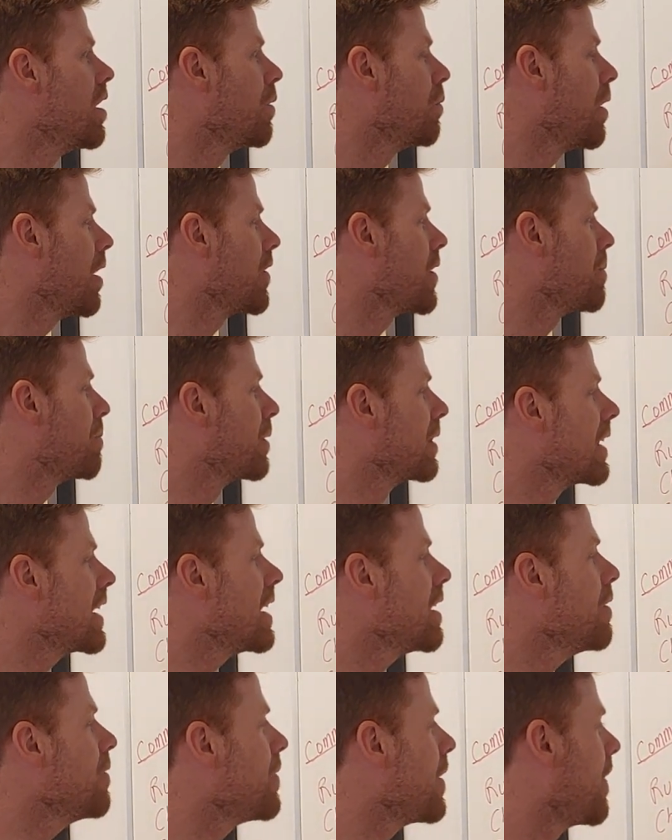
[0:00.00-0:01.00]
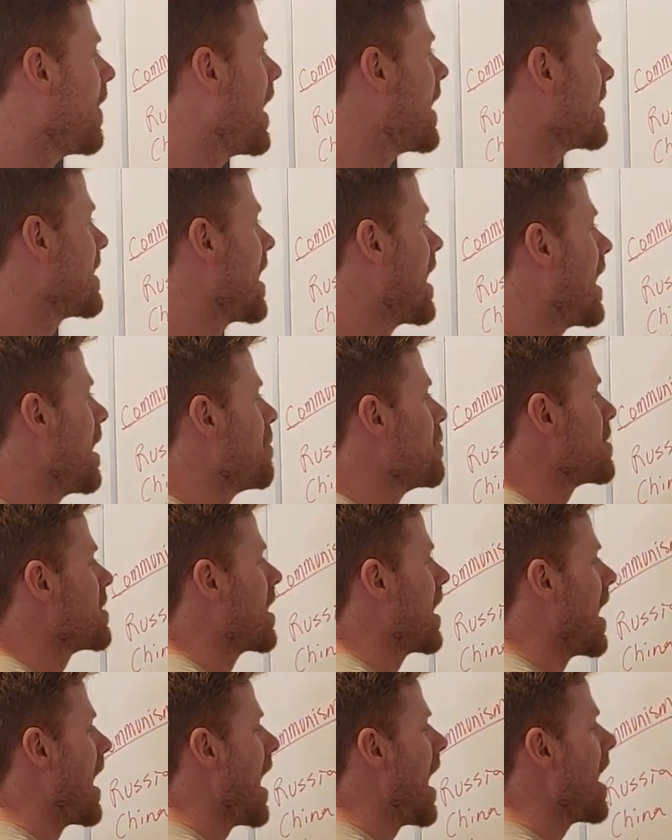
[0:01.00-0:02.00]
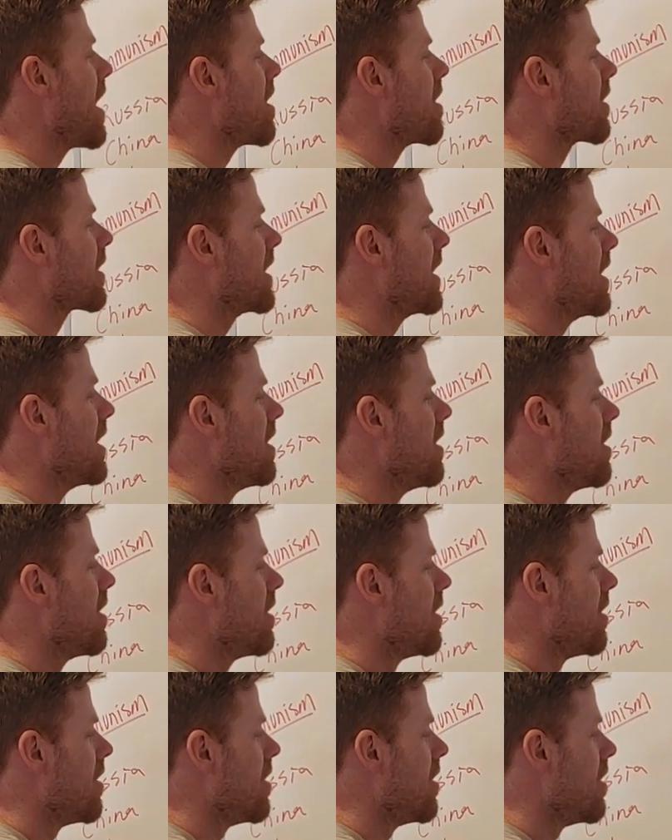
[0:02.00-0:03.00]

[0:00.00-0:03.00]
Well, the belief at that time was a hierarchy